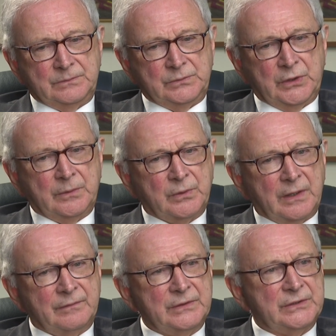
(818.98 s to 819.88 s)

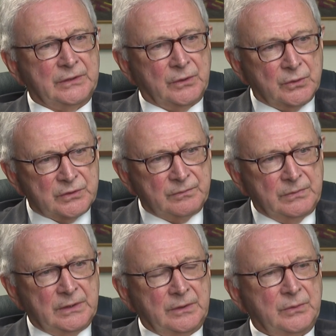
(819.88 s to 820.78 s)
nonprofits and those
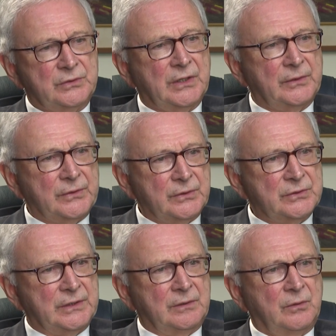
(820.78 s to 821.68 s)
dealing with
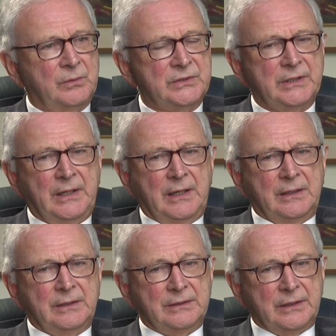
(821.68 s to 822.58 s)
shelters and homeless
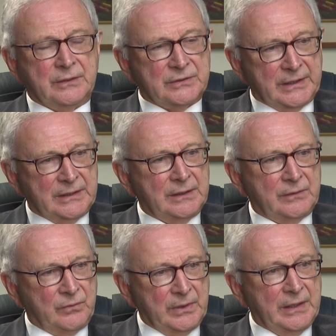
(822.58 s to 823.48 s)
are saying,
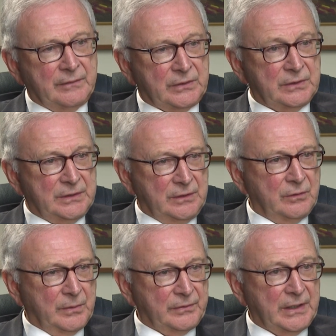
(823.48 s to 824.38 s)
if we have a
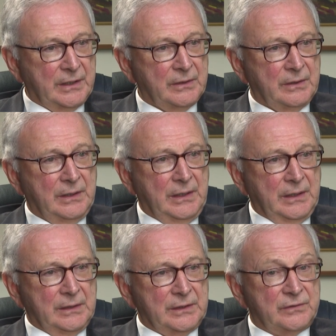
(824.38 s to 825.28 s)
continuum of care
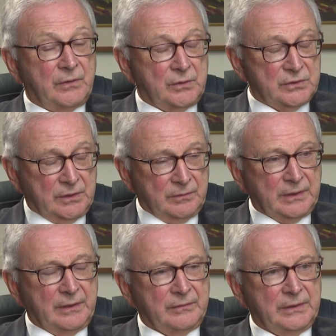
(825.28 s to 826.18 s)
that's focused on
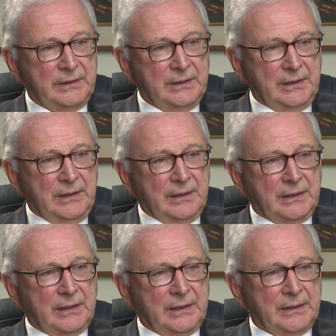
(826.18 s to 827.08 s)
recovery,
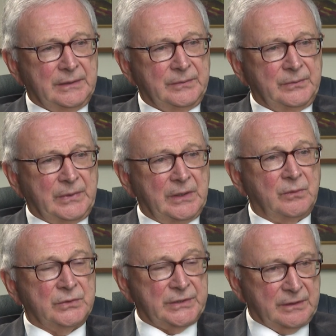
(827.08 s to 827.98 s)
it
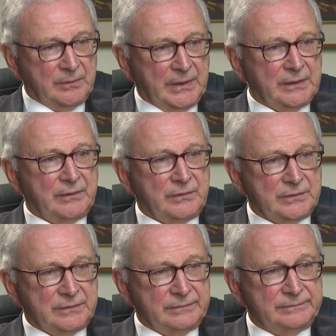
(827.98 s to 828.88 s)
will start to make a difference.